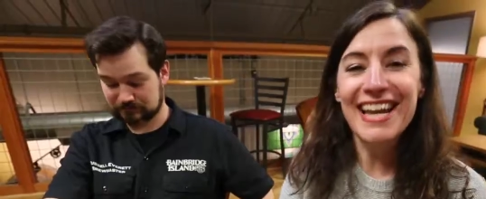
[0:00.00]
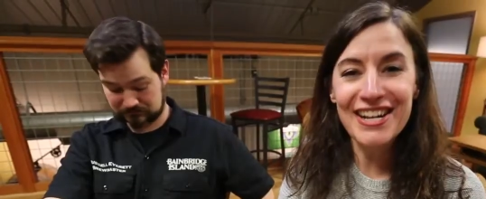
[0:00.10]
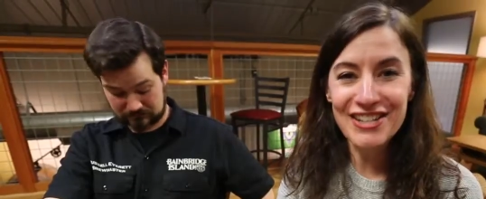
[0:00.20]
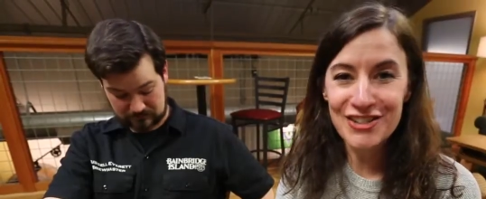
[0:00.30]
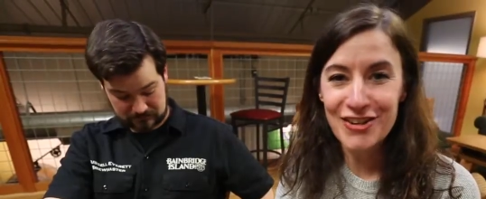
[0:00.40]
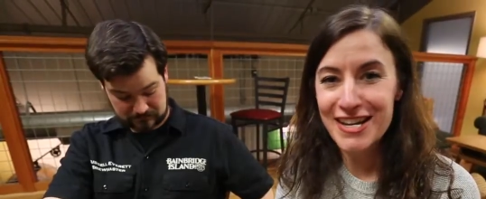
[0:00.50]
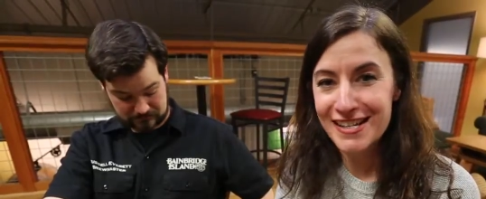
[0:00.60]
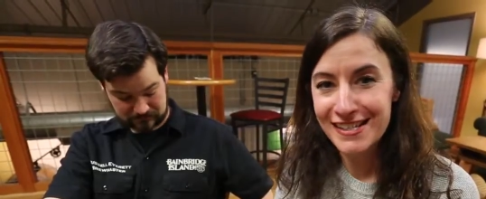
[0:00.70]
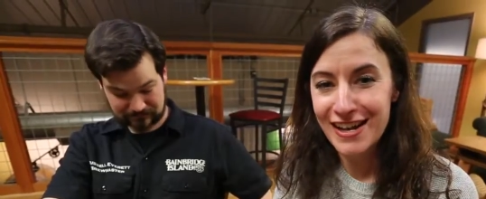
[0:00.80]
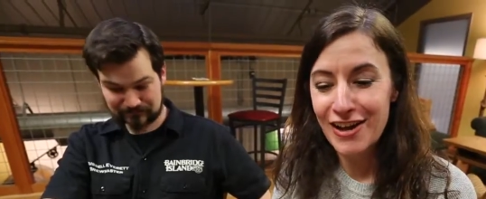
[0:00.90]
Speaker 1: Katie's joining
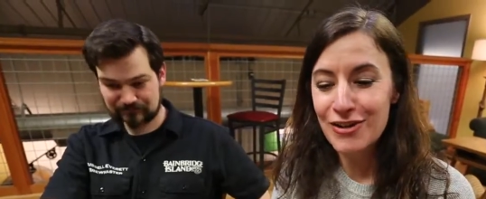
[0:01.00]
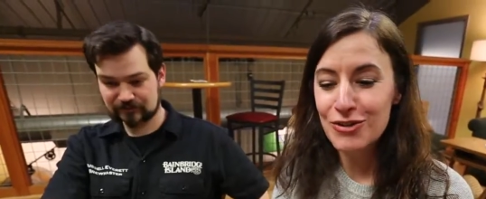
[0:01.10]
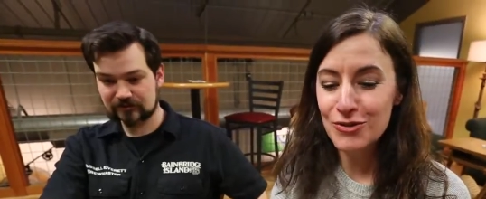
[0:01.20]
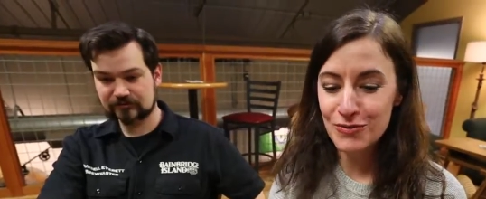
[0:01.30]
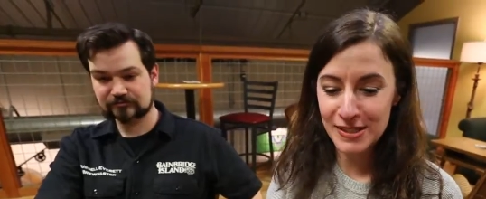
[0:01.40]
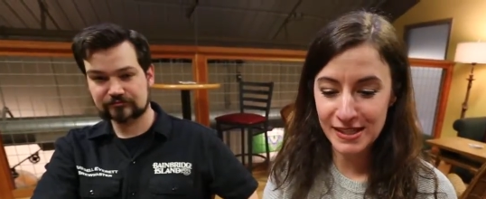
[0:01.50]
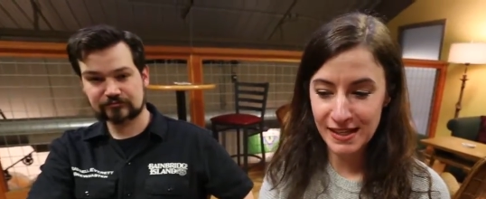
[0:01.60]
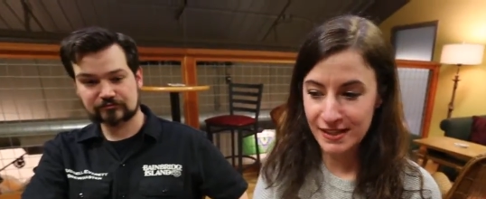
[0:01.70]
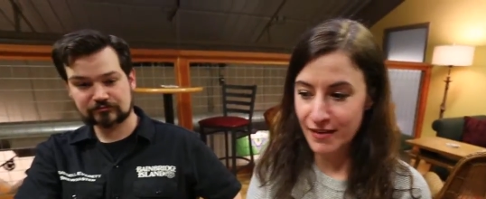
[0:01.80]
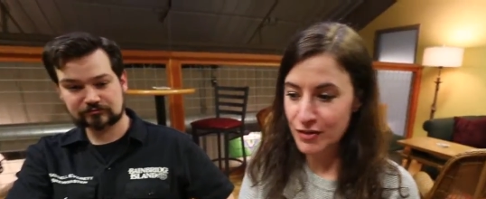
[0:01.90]
us now, who was
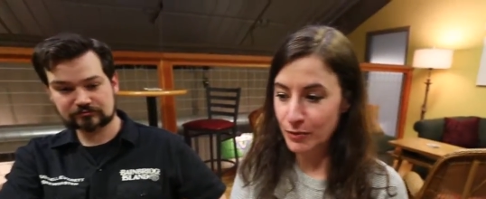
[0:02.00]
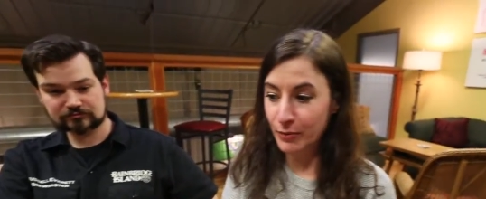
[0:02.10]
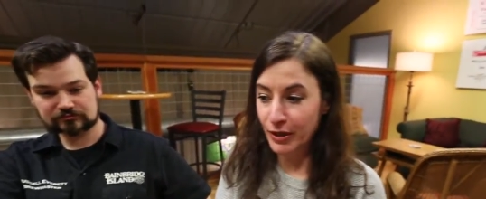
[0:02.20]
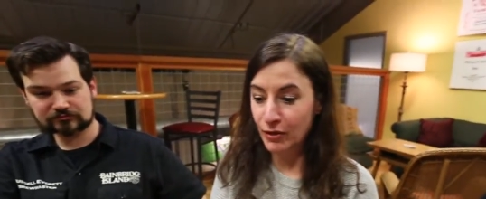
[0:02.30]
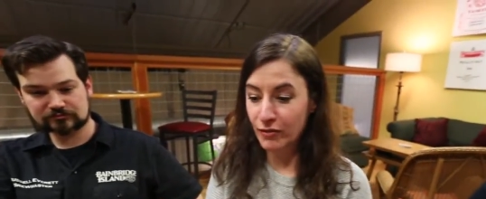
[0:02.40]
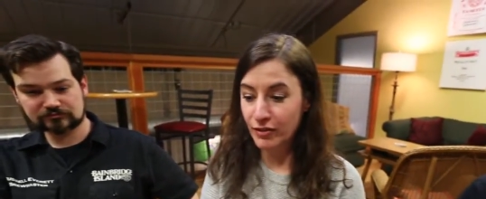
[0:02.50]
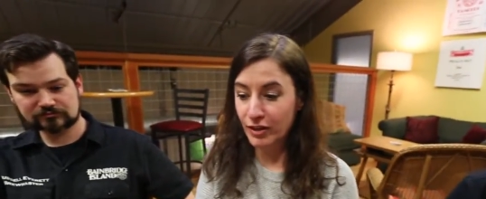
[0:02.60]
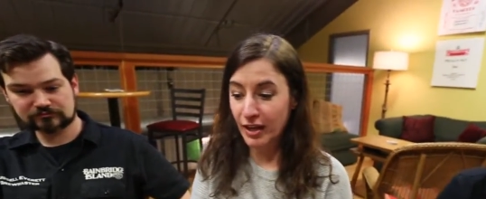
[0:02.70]
nice enough to bring over